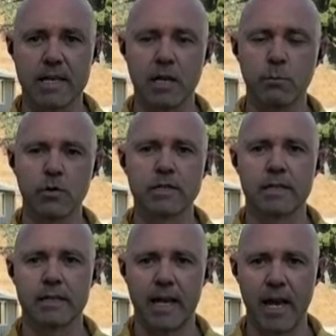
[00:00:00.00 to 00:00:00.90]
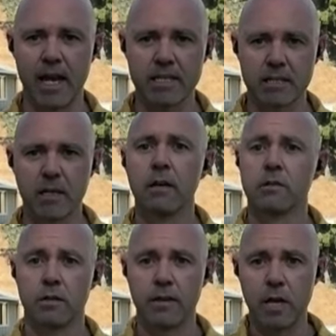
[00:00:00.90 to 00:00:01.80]
the embers to cast.
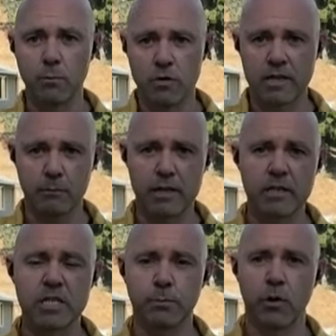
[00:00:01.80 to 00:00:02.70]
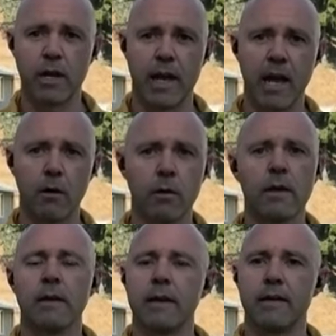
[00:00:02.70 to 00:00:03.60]
So the embers are being spread out,
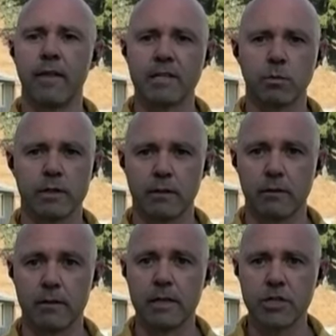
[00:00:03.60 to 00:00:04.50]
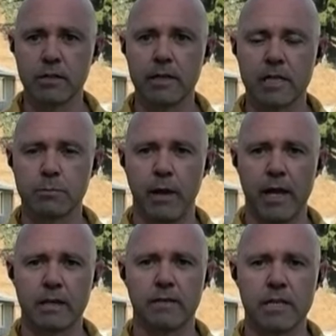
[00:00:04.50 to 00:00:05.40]
and that's what initially
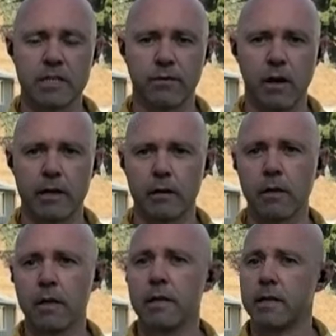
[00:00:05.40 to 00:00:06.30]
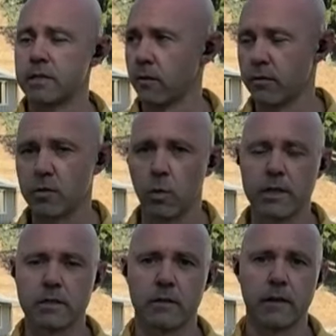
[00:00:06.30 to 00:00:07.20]
expanded this fire. And so those
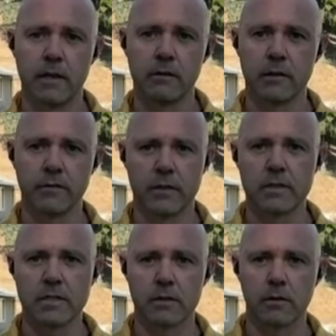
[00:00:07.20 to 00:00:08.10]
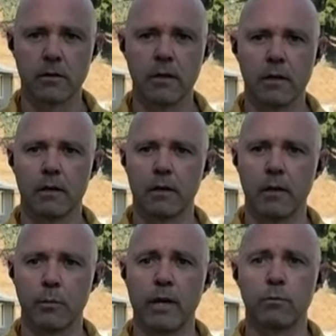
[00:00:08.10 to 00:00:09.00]
winds are the area of concern
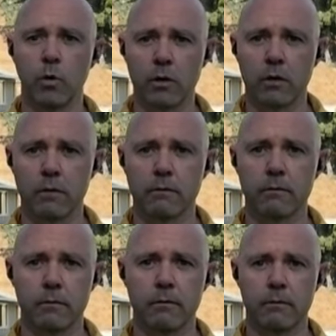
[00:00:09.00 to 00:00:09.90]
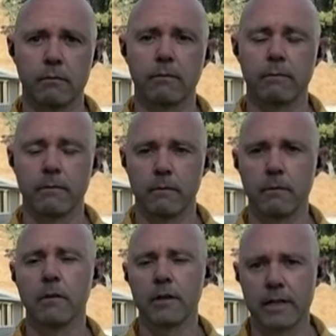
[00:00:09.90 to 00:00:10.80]
uh, and we're
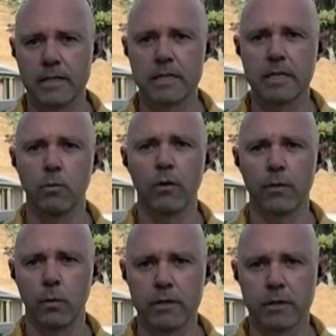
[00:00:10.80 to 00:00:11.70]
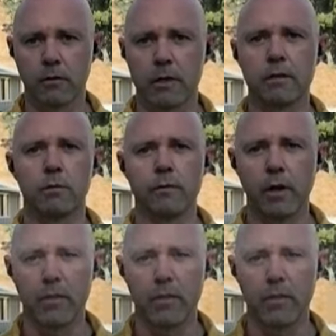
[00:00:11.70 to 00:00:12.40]
looking to see what the winds are going to do. We've